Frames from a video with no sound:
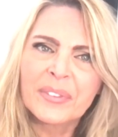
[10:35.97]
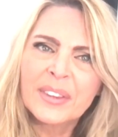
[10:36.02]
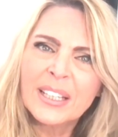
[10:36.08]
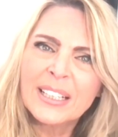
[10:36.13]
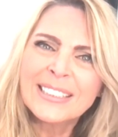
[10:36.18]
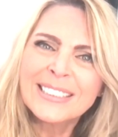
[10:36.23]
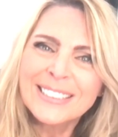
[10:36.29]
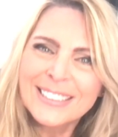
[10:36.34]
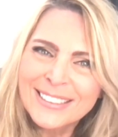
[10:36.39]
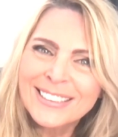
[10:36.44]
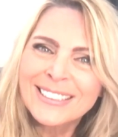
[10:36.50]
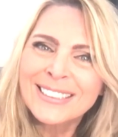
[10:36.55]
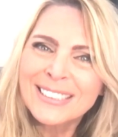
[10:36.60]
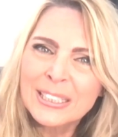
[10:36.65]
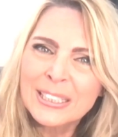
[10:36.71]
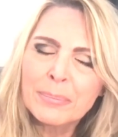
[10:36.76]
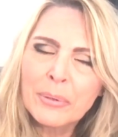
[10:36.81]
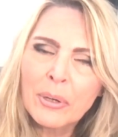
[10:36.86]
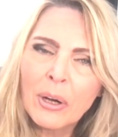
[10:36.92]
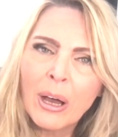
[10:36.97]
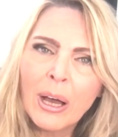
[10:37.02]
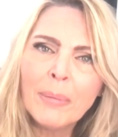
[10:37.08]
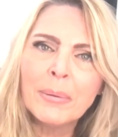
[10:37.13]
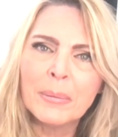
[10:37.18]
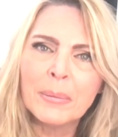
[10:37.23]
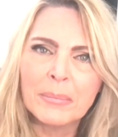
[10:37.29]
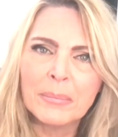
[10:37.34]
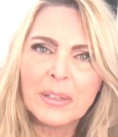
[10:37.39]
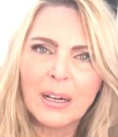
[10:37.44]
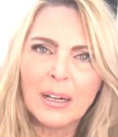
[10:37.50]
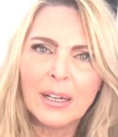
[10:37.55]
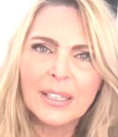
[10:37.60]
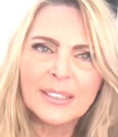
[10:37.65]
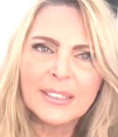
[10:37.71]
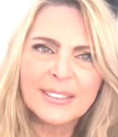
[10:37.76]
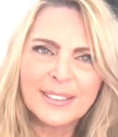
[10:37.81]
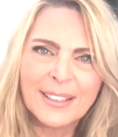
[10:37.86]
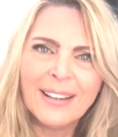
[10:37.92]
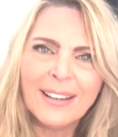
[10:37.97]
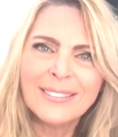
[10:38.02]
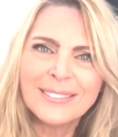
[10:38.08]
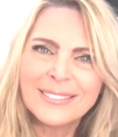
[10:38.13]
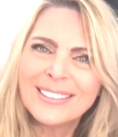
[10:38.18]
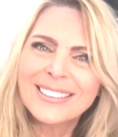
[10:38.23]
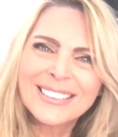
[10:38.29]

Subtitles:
This is the problem, guys. Yeah,